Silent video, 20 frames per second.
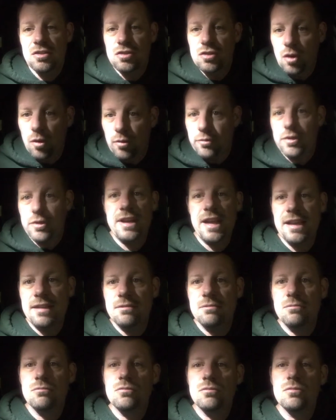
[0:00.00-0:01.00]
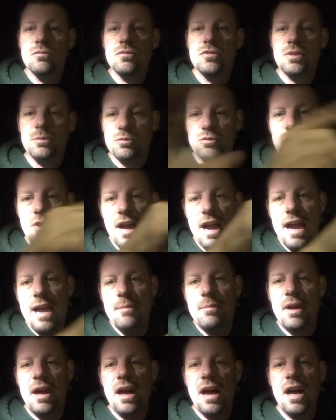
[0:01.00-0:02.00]
don't forget,
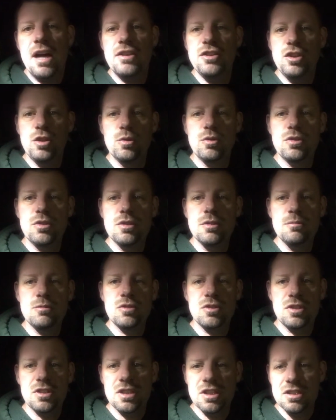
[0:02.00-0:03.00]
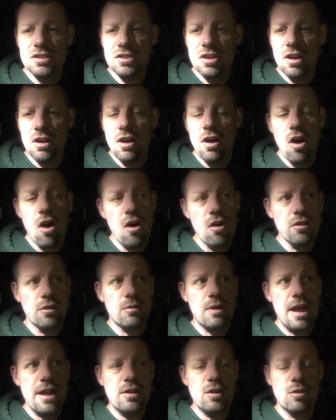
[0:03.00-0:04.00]
subscribe on YouTube so you can see all the
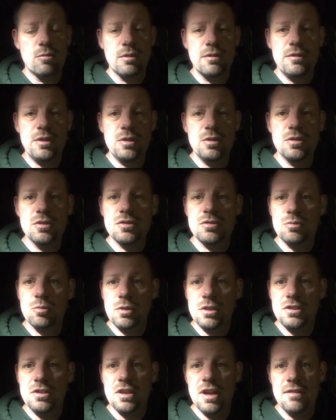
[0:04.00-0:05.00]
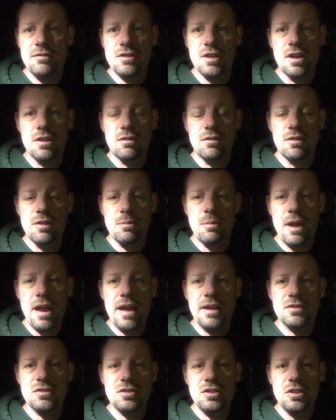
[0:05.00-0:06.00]
Ride Home Reviews, which I've done over the
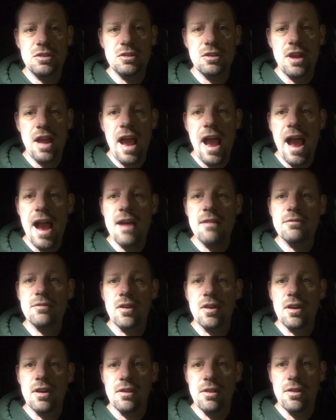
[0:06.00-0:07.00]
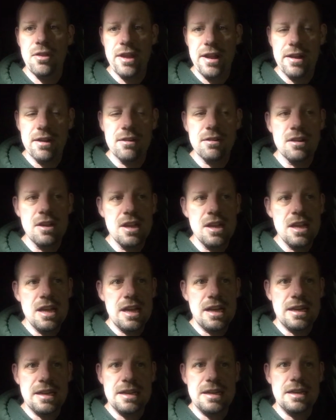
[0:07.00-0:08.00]
past year and a half, are there.
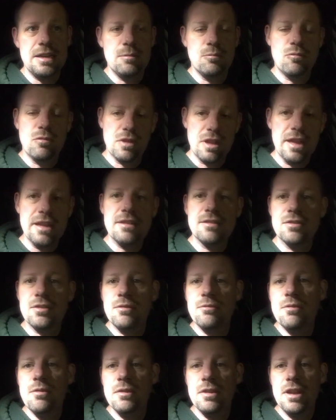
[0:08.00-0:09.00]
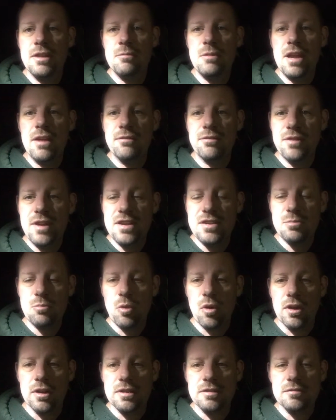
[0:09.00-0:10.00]
Like me on
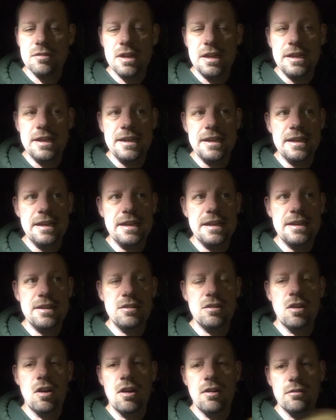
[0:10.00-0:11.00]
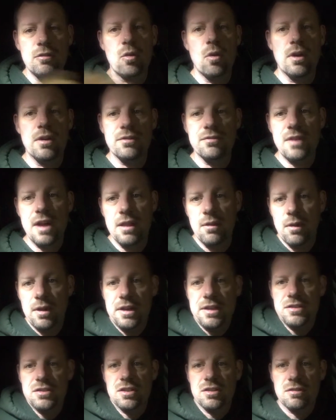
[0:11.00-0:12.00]
Facebook, and of course follow on
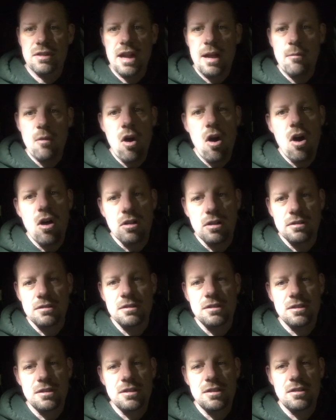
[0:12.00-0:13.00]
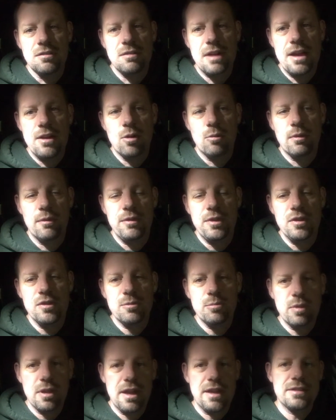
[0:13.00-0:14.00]
Instagram, all Ride Home Reviews,
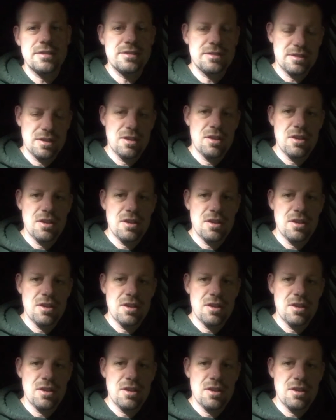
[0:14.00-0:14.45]
plus